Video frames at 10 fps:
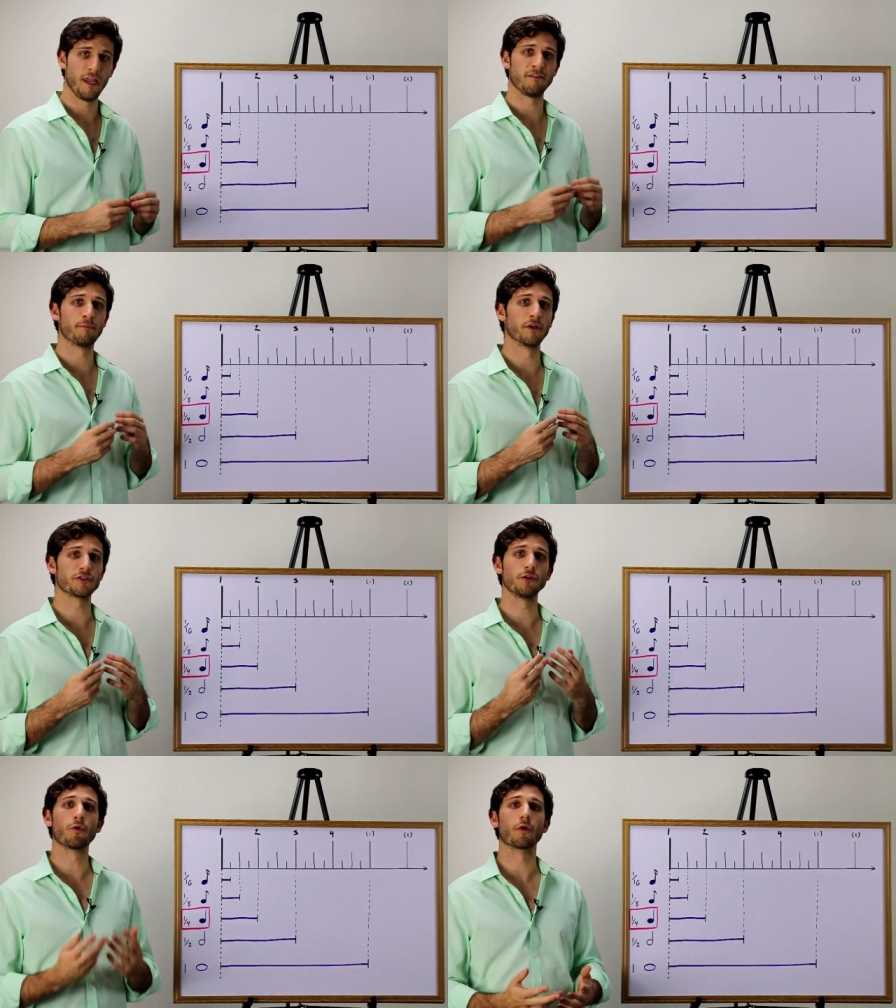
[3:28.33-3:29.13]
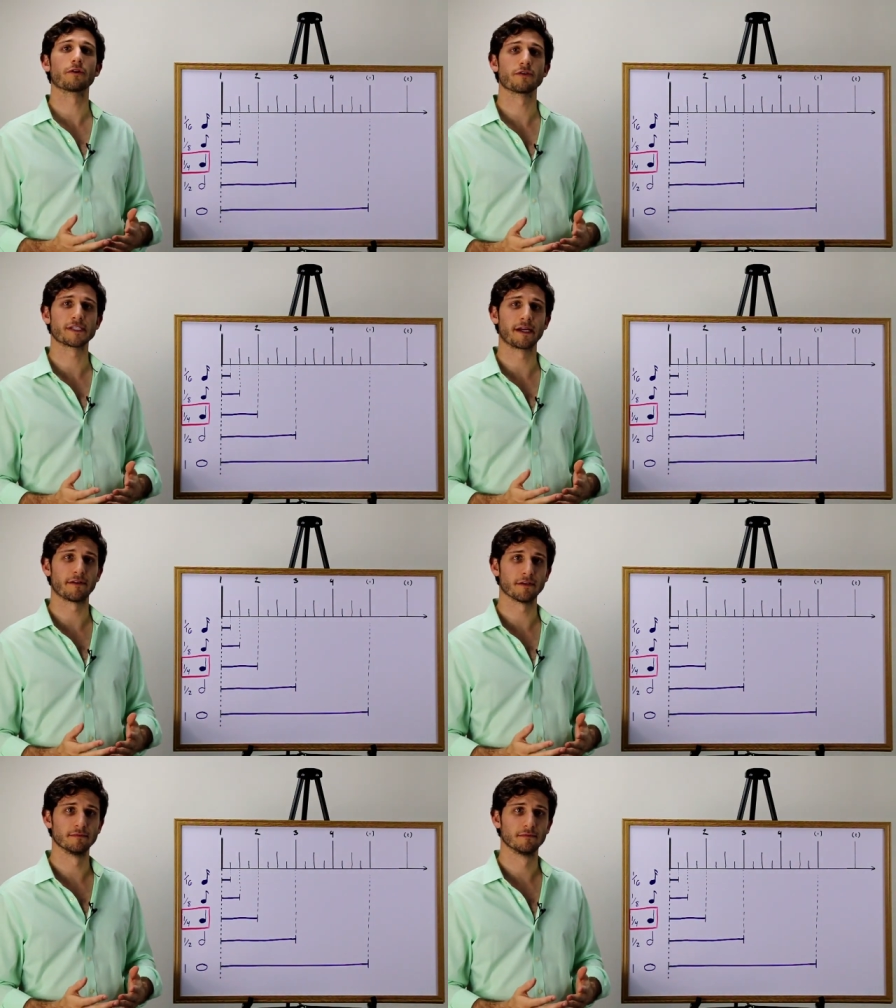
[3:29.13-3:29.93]
If you put 2 quarter notes
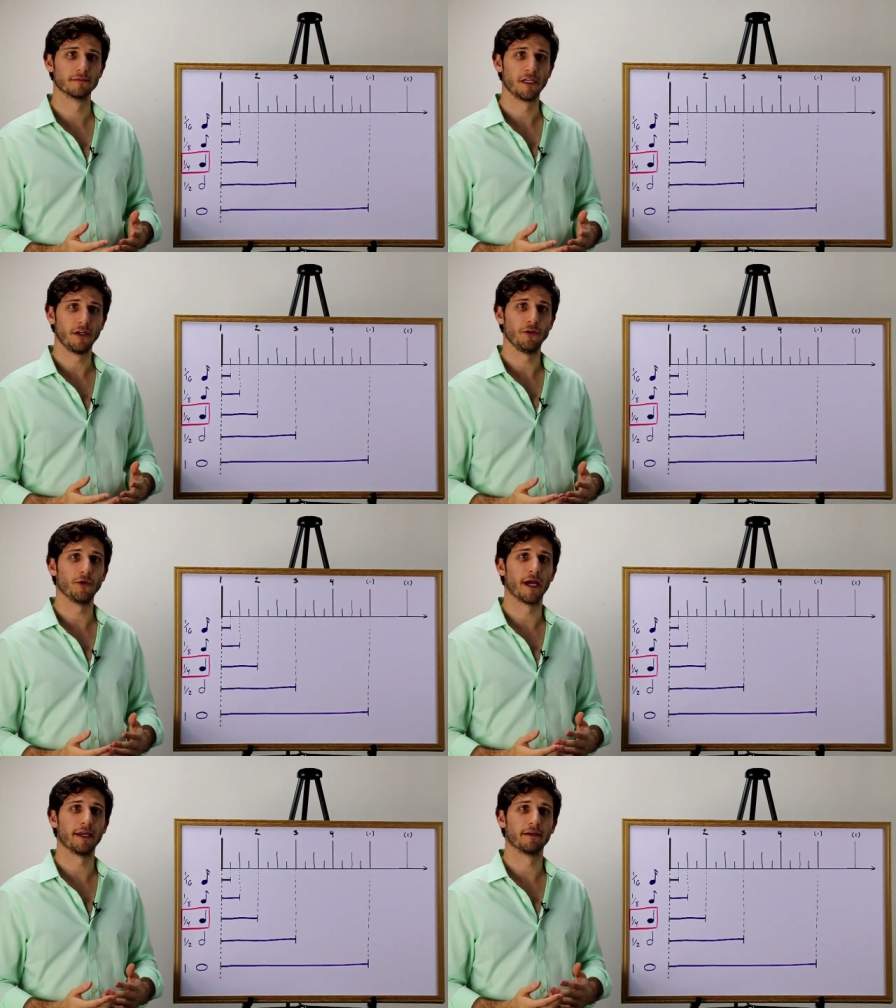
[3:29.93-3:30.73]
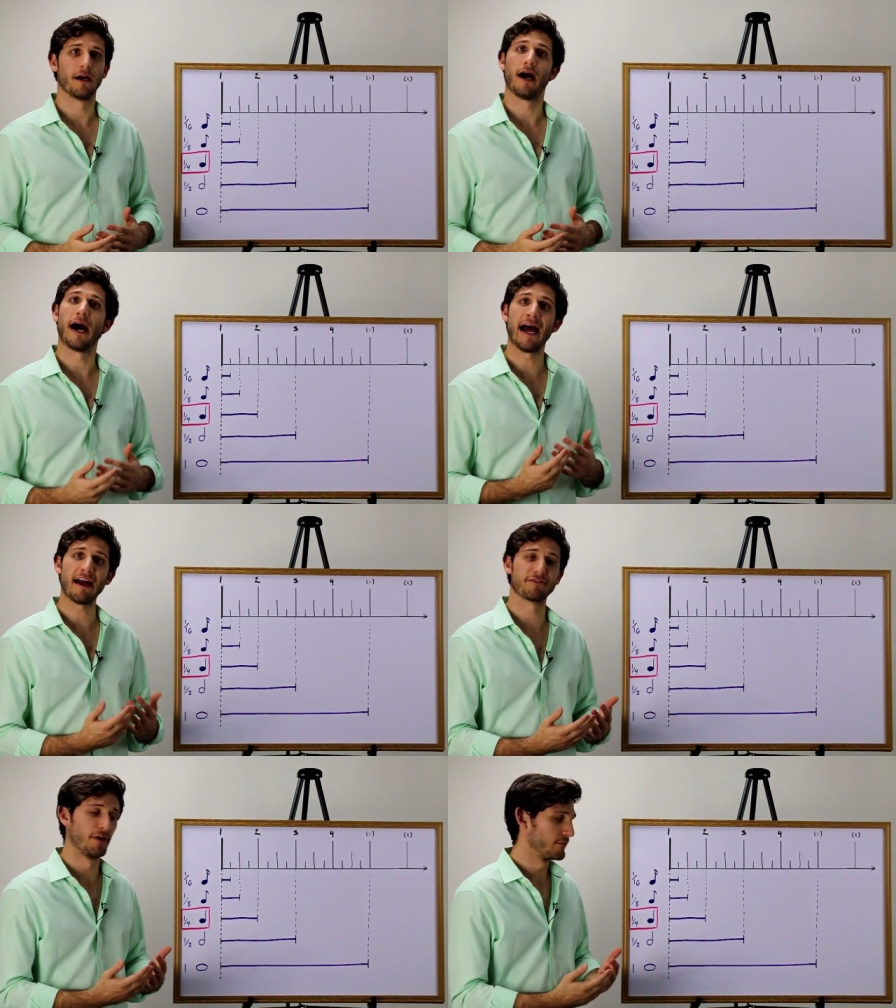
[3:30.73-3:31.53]
together, you get a
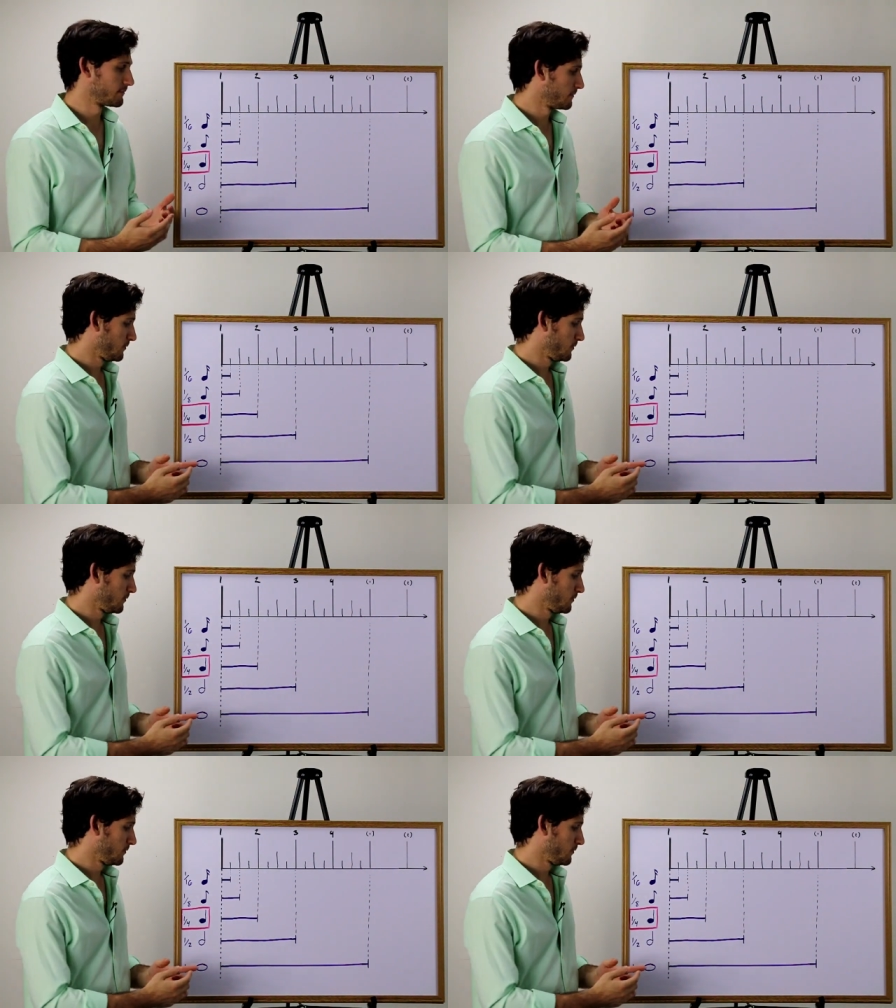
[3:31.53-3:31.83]
half note